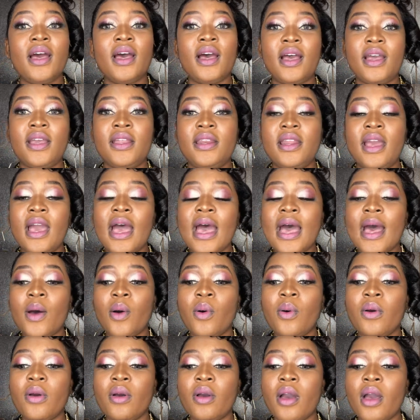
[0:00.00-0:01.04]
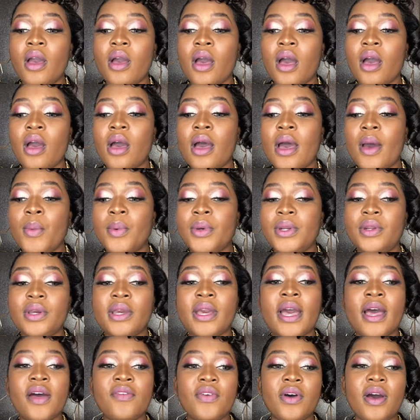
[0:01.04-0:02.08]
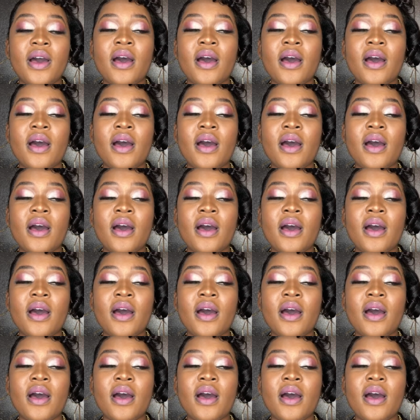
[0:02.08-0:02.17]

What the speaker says: and how I want to cover